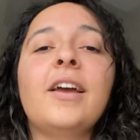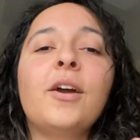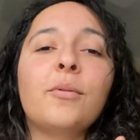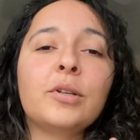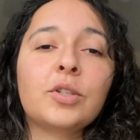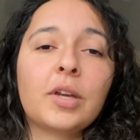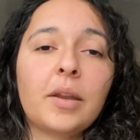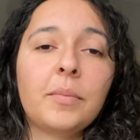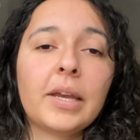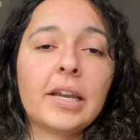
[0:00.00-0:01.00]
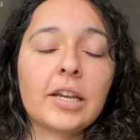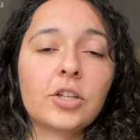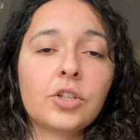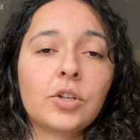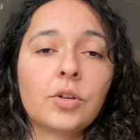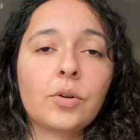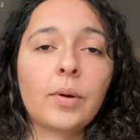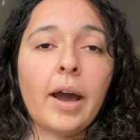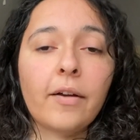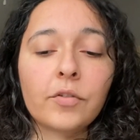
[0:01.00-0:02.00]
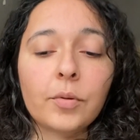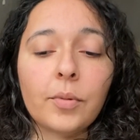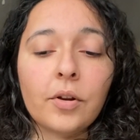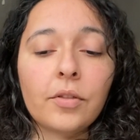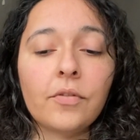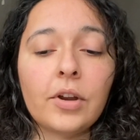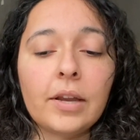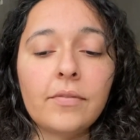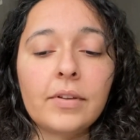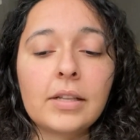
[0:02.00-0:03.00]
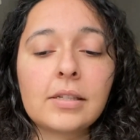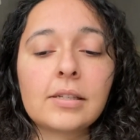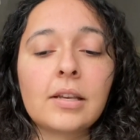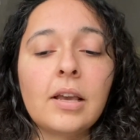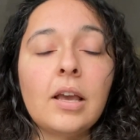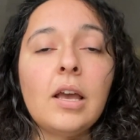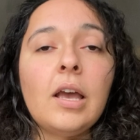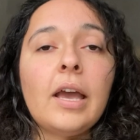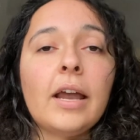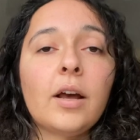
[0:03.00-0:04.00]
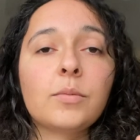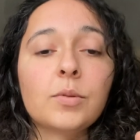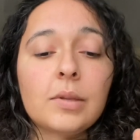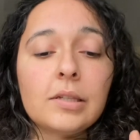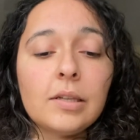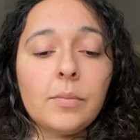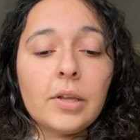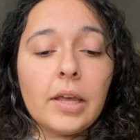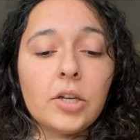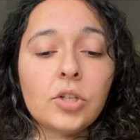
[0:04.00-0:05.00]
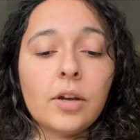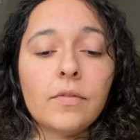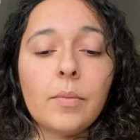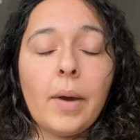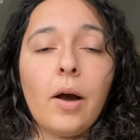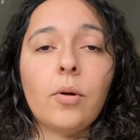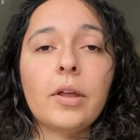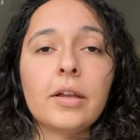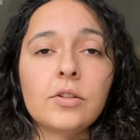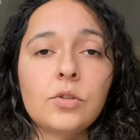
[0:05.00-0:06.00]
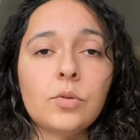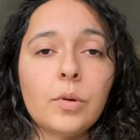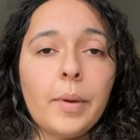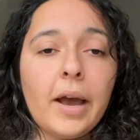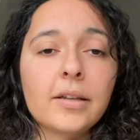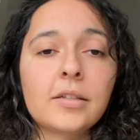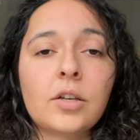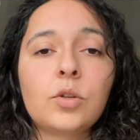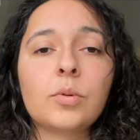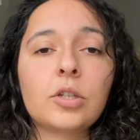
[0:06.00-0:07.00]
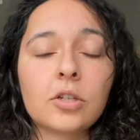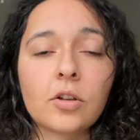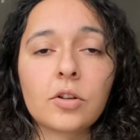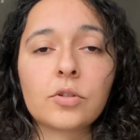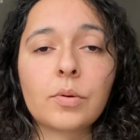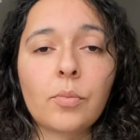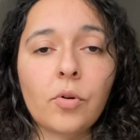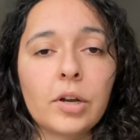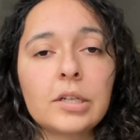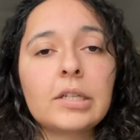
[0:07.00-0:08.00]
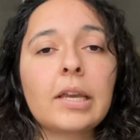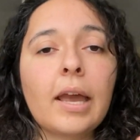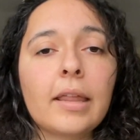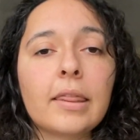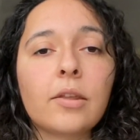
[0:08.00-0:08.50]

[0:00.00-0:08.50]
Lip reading: which can be an issue after birth for infants. It helps with stimulation of the bowel and stool passage, which is also important to get